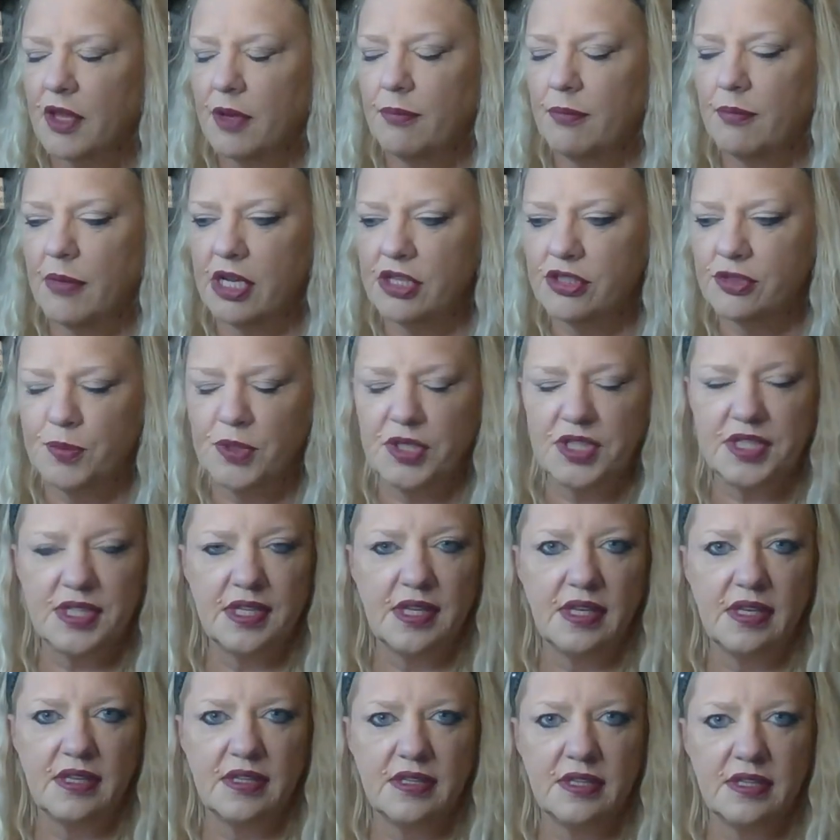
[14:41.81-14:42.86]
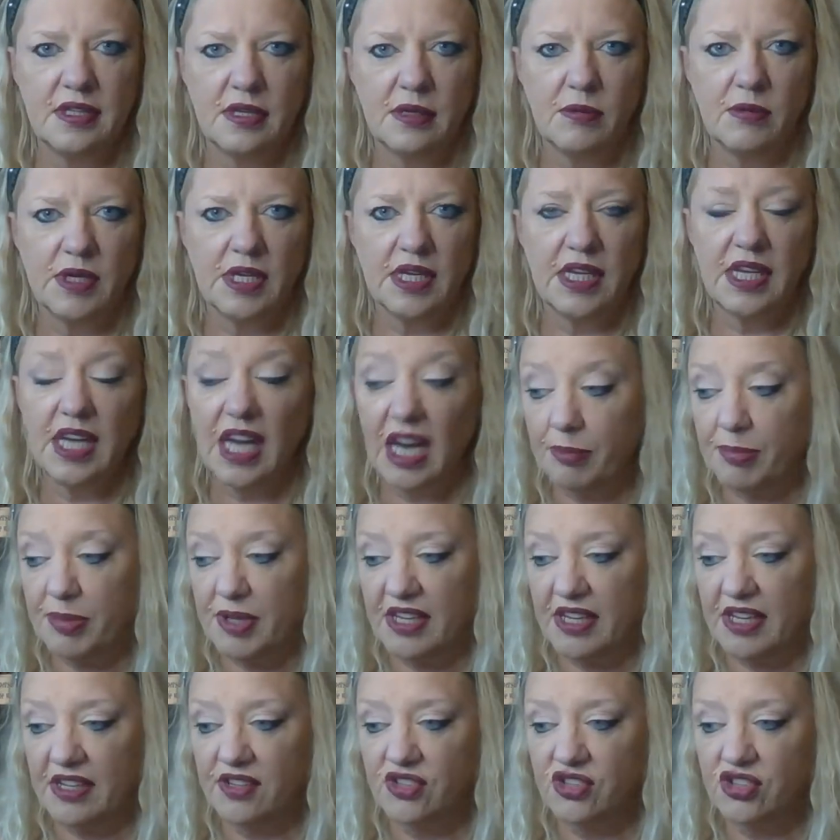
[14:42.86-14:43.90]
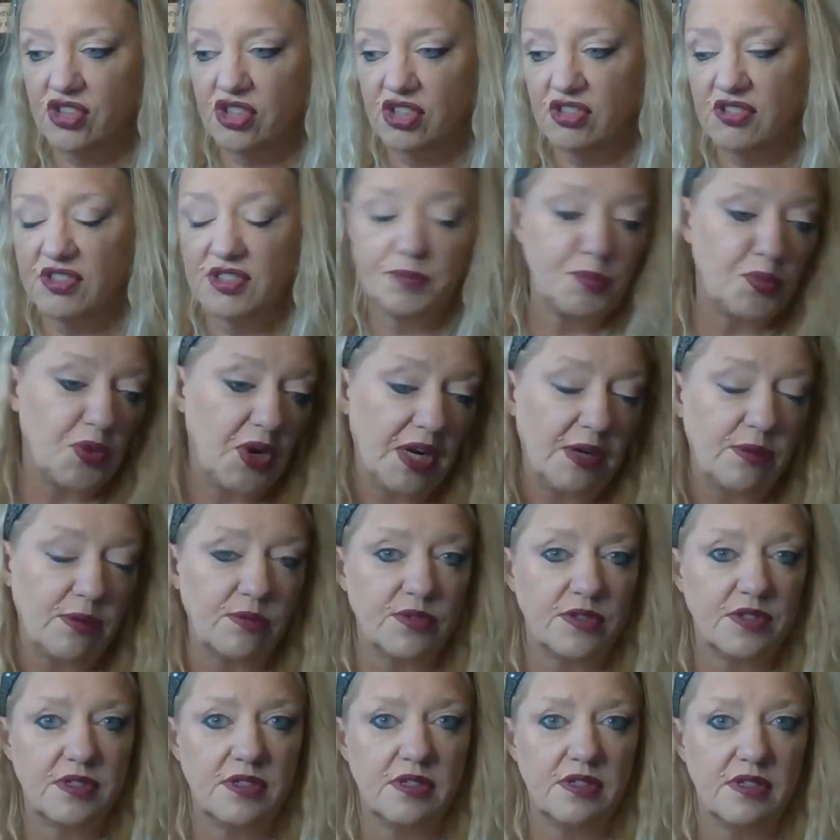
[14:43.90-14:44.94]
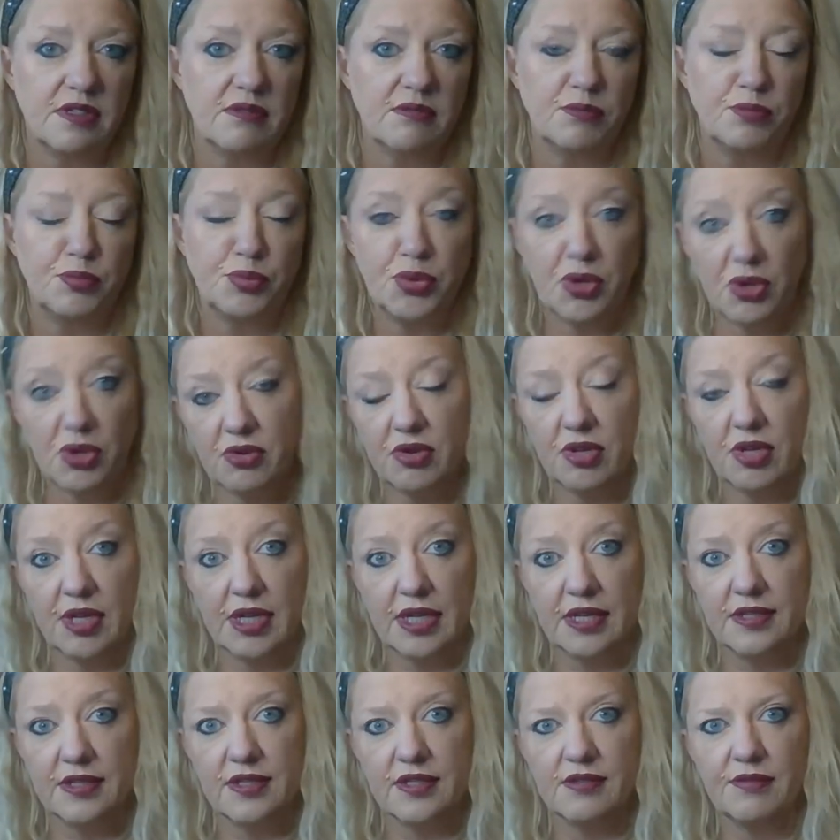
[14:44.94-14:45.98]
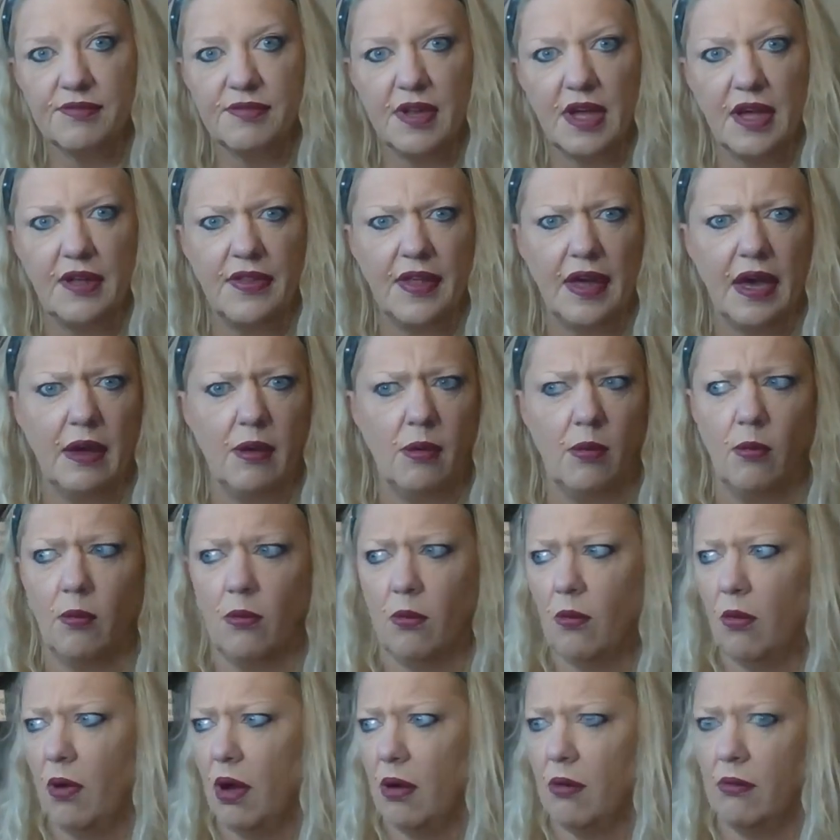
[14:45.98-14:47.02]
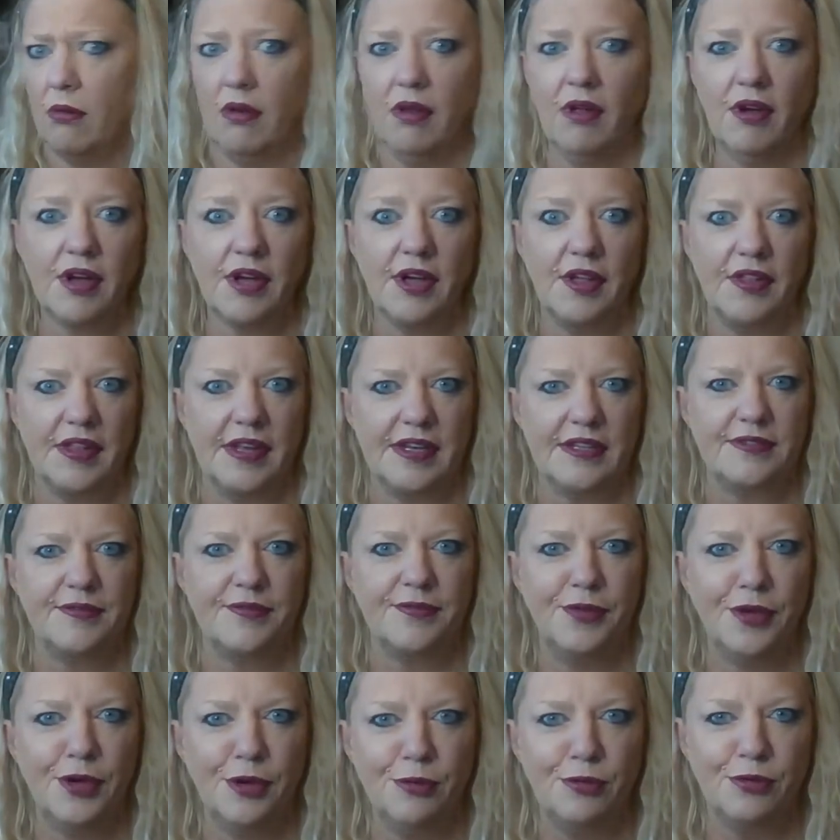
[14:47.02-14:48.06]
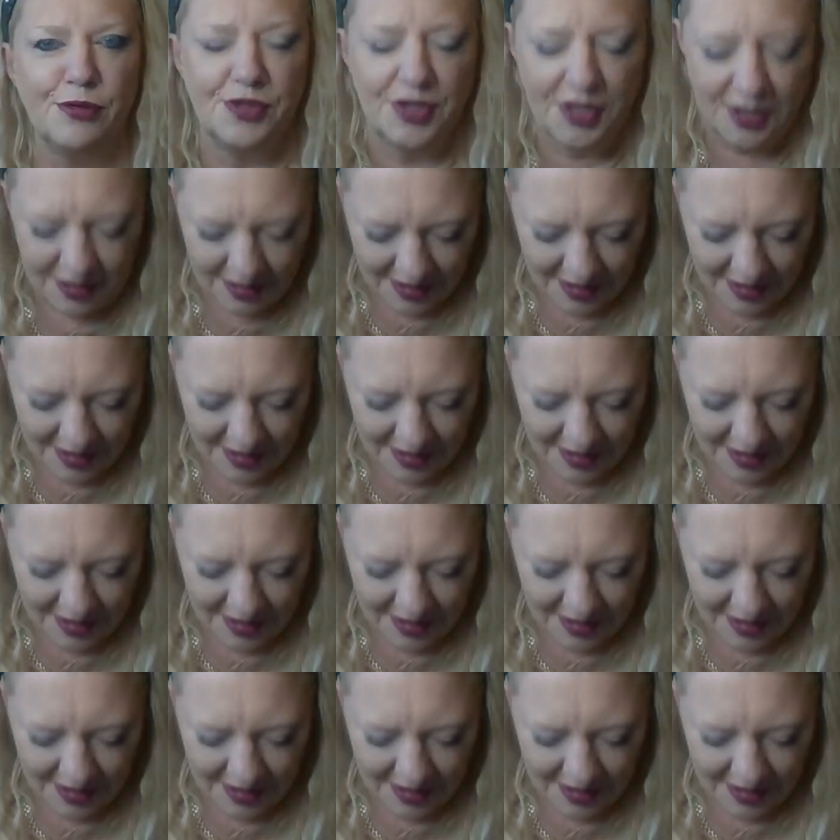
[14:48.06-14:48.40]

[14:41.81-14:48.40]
mashed potato and cabbage and sprouts and broccoli and stuff like that, and wow, look at this food,